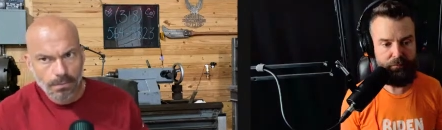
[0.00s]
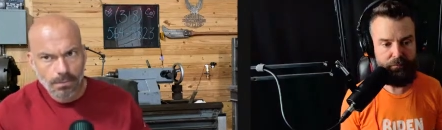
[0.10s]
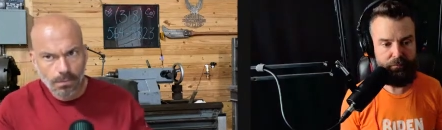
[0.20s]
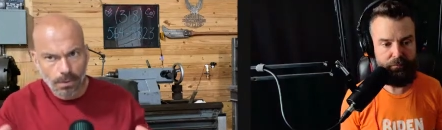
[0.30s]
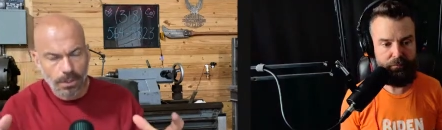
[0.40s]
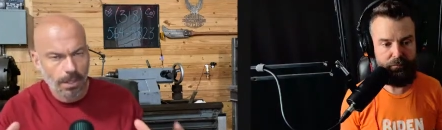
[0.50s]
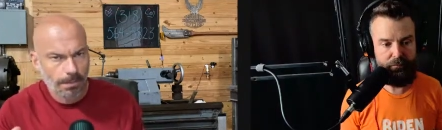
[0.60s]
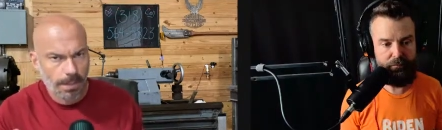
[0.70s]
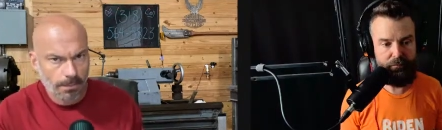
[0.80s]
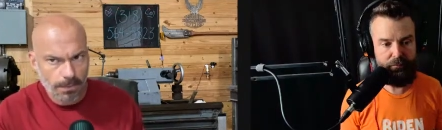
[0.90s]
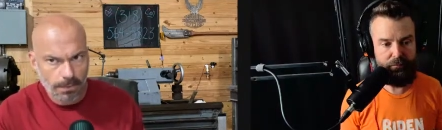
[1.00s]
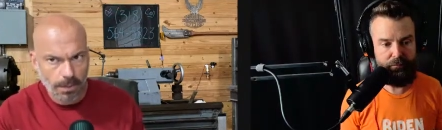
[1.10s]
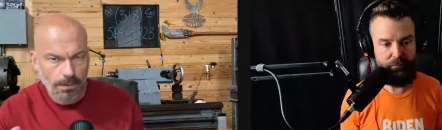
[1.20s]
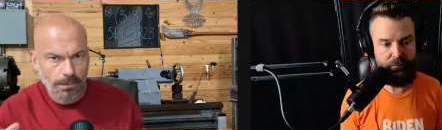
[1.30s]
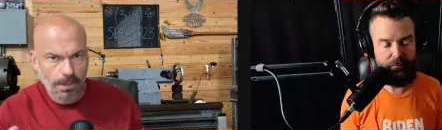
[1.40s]
Speaker 1: they're coming up with their
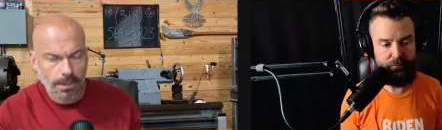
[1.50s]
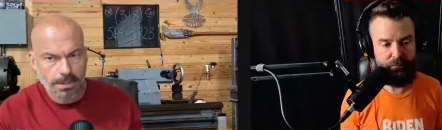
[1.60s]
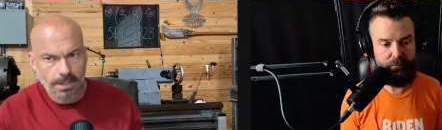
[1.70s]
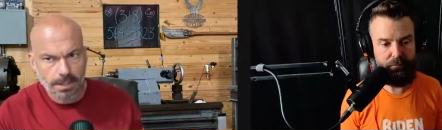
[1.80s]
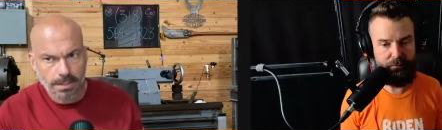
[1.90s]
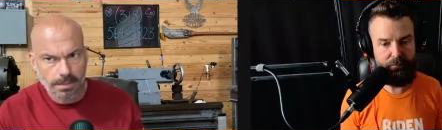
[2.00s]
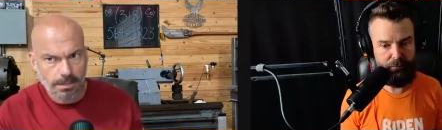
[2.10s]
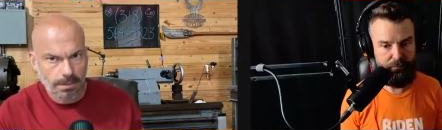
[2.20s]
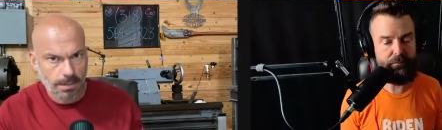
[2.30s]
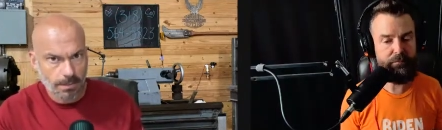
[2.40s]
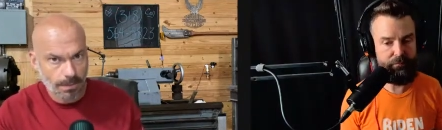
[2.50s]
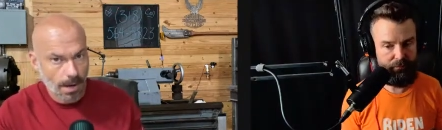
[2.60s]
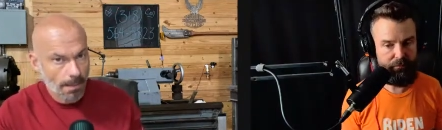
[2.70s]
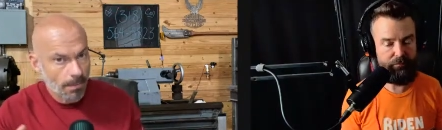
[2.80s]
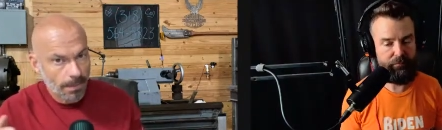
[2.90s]
own currency that's that's
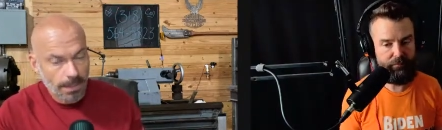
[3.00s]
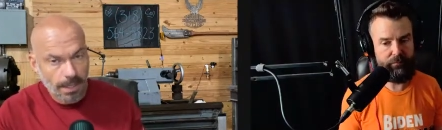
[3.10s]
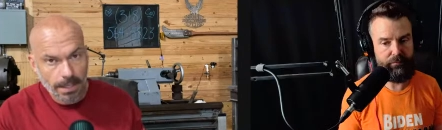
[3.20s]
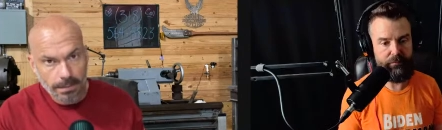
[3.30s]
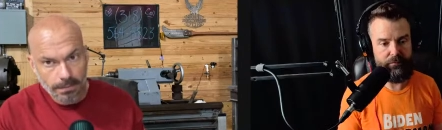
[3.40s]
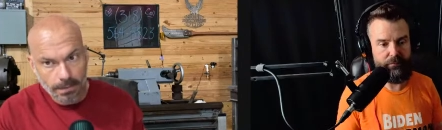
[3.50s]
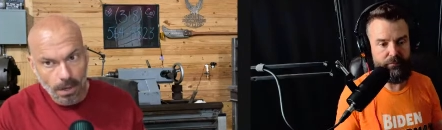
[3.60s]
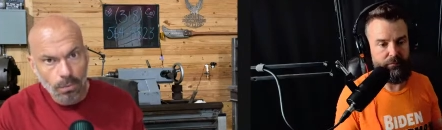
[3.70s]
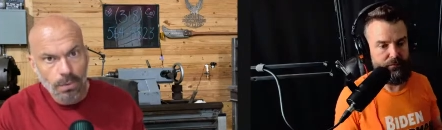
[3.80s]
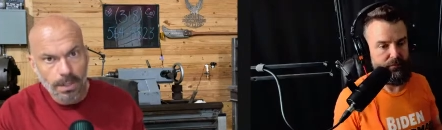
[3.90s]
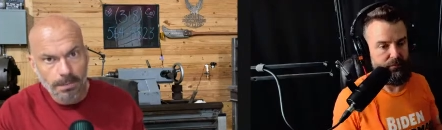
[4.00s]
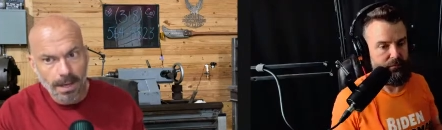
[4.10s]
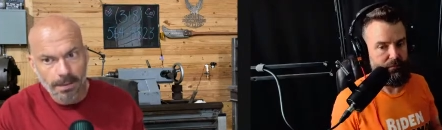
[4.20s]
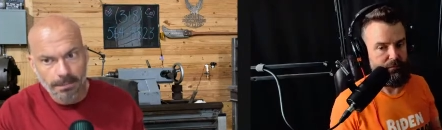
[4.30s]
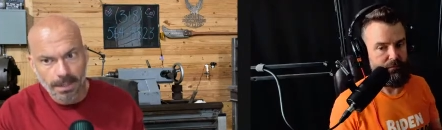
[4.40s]
probably not only
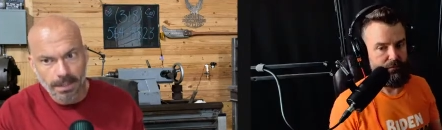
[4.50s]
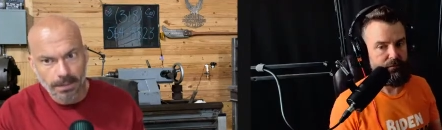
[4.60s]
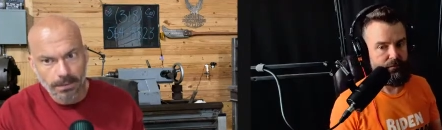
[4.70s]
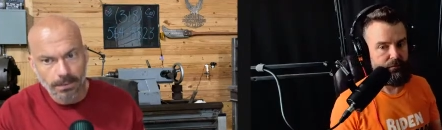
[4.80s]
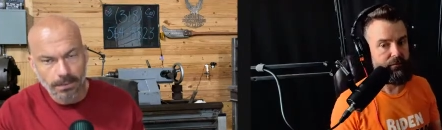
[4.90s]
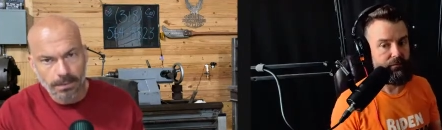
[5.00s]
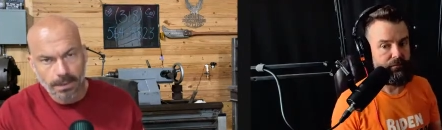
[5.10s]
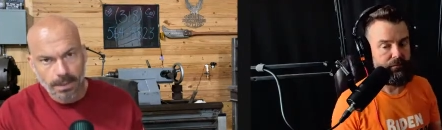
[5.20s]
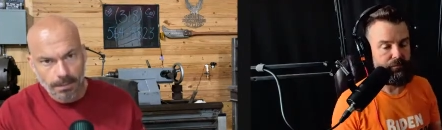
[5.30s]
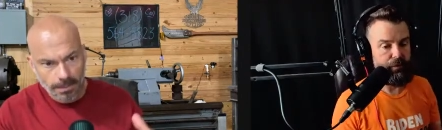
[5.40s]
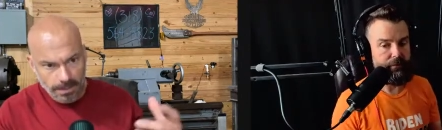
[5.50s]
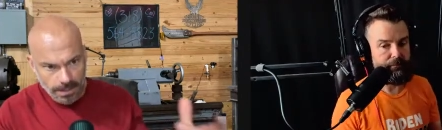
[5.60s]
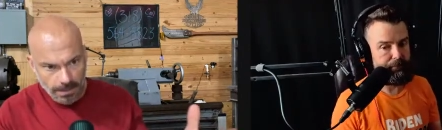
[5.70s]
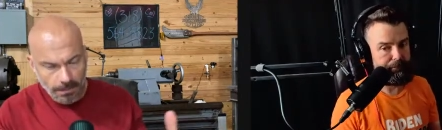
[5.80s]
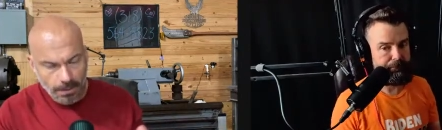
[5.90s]
backed by gold, right. but it's
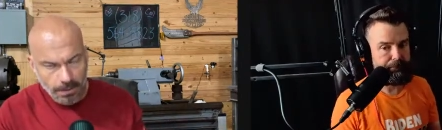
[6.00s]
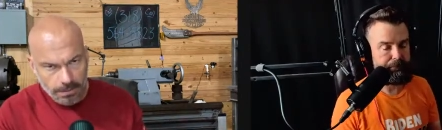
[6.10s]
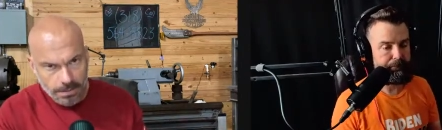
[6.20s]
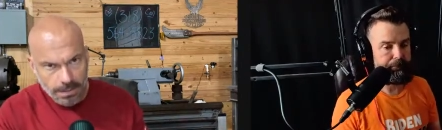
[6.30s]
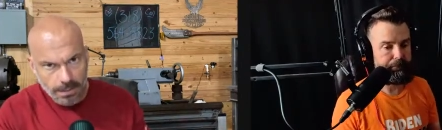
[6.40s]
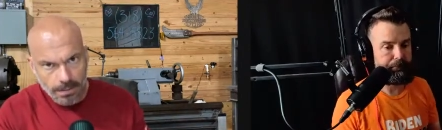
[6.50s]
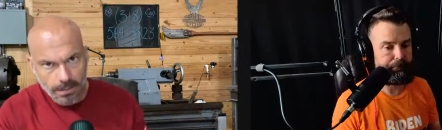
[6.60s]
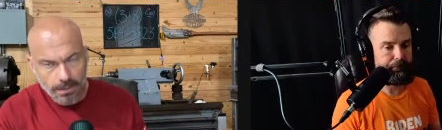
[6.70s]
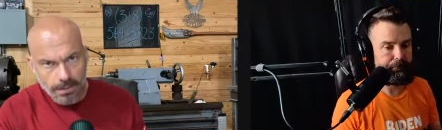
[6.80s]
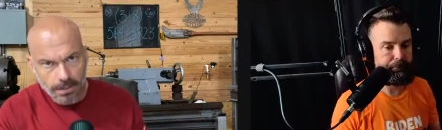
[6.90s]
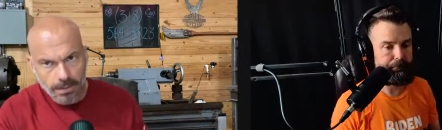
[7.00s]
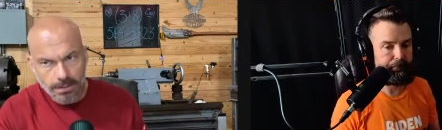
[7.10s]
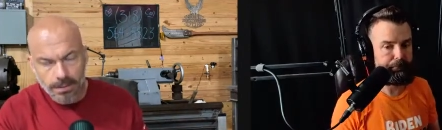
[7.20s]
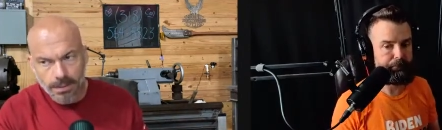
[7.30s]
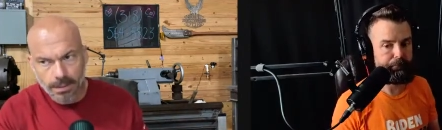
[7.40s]
like Mario said earlier
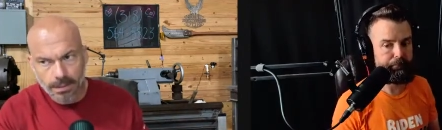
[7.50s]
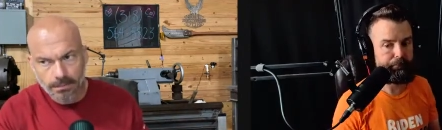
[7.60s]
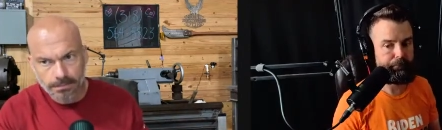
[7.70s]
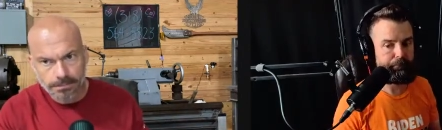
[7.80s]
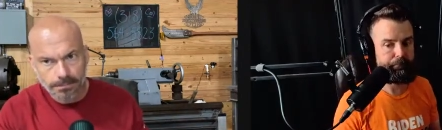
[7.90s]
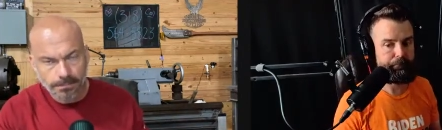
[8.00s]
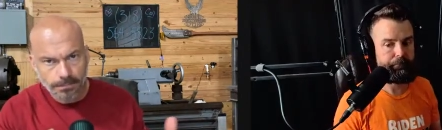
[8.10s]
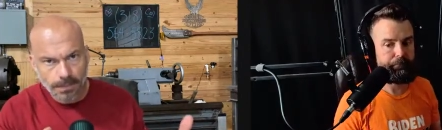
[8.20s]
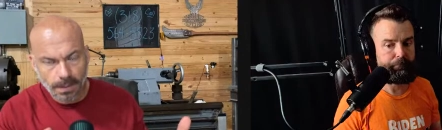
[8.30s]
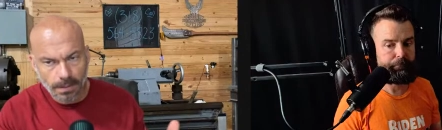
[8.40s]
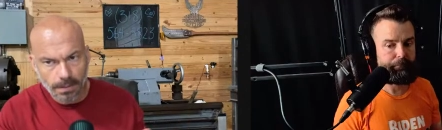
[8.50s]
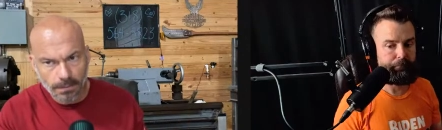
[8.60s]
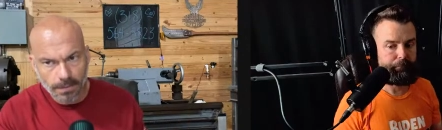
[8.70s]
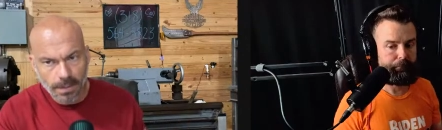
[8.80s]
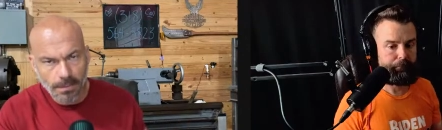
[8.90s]
um, in a
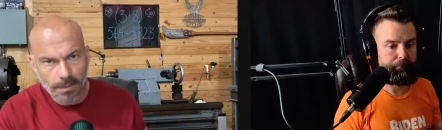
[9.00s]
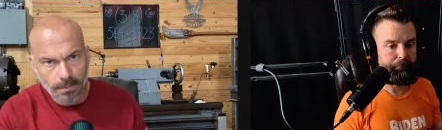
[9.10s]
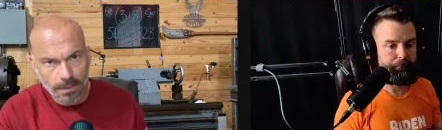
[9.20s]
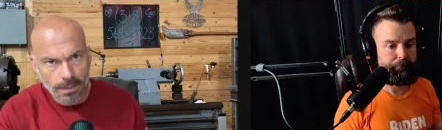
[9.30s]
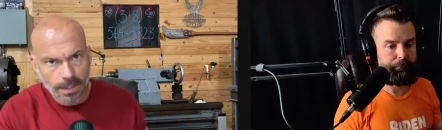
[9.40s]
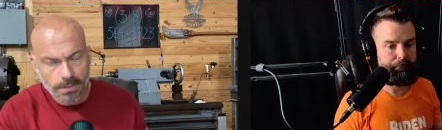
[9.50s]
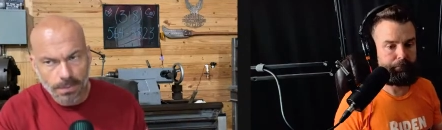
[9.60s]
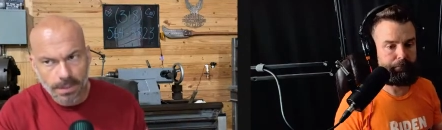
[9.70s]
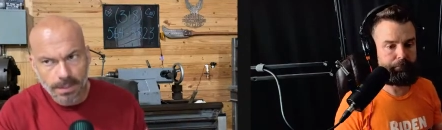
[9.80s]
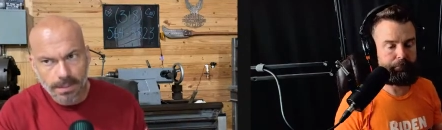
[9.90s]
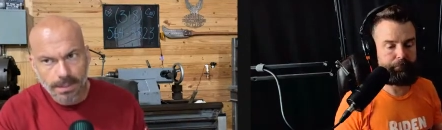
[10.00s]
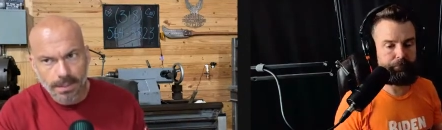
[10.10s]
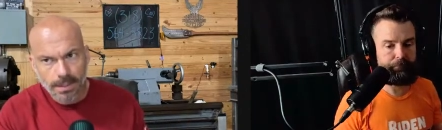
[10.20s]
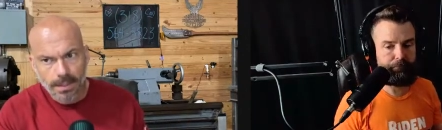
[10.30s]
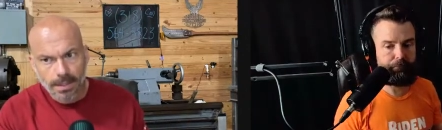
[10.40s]
video I'm going to run next week.
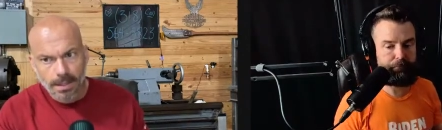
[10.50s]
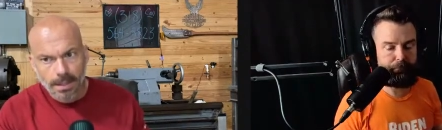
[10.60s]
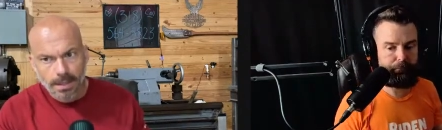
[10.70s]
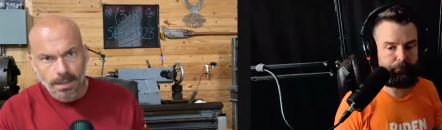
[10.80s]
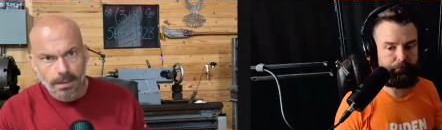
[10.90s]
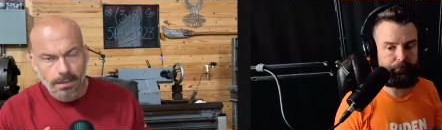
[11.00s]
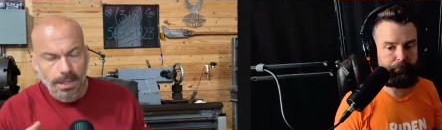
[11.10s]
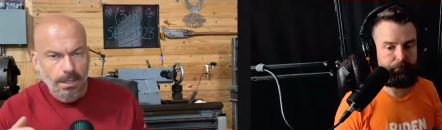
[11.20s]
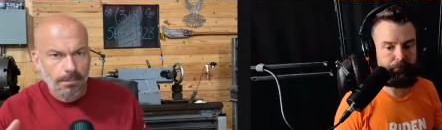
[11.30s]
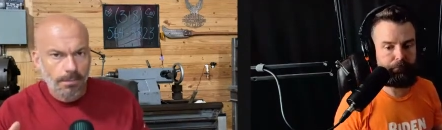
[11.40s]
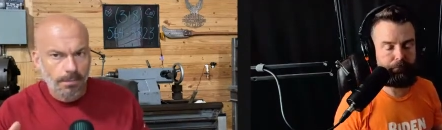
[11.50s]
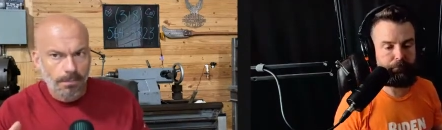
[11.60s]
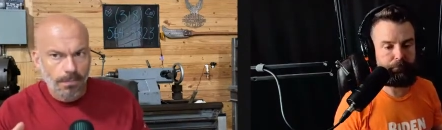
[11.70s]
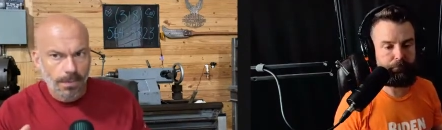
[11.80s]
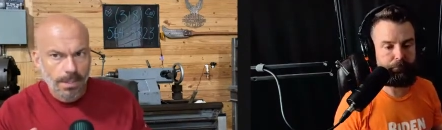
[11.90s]
They could
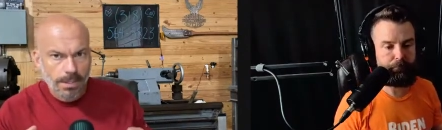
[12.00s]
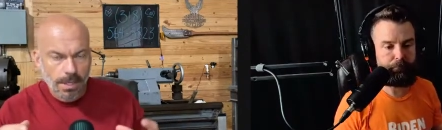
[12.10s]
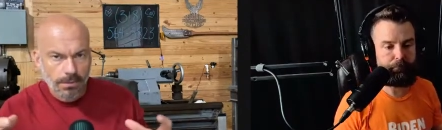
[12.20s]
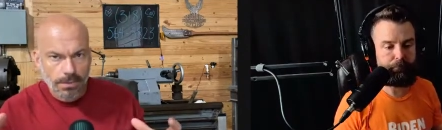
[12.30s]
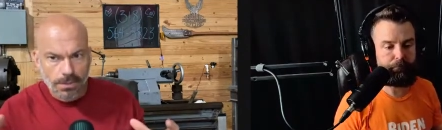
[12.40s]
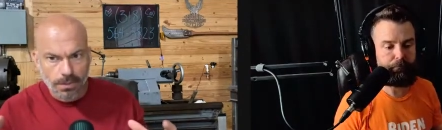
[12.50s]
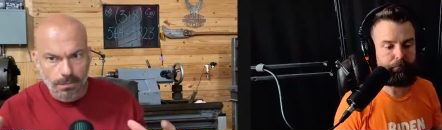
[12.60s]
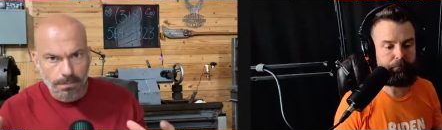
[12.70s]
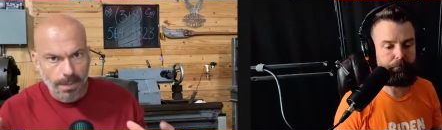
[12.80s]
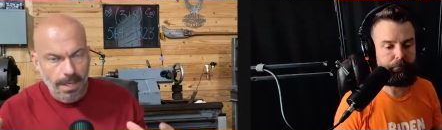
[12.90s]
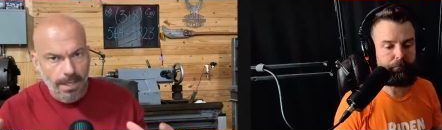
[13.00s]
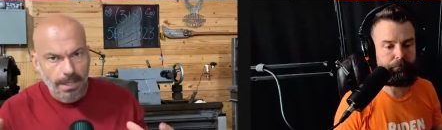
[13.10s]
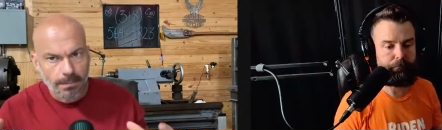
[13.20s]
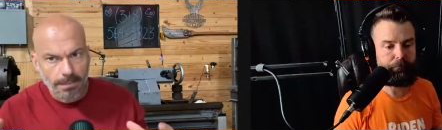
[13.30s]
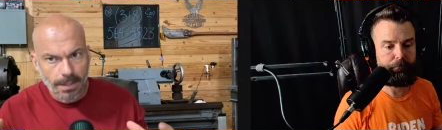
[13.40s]
these countries could back
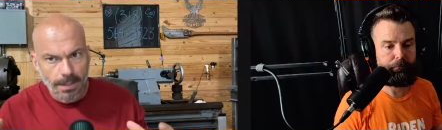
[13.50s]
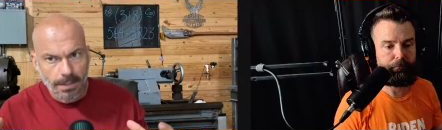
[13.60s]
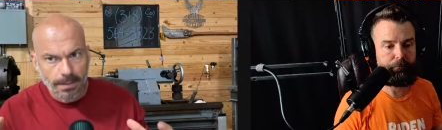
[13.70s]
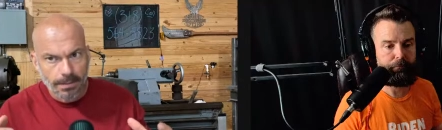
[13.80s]
it by